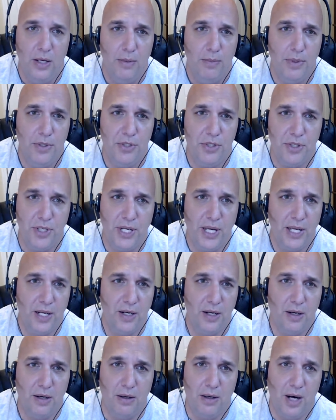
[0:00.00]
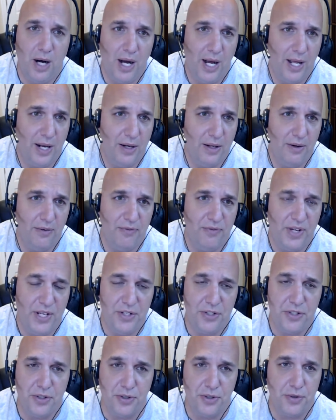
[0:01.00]
but you're getting a lot of
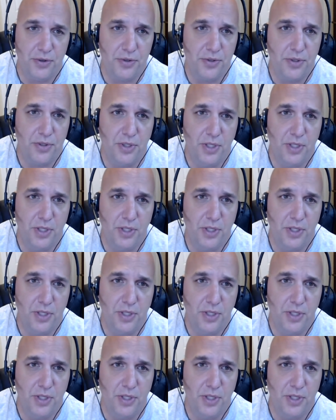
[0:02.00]
features.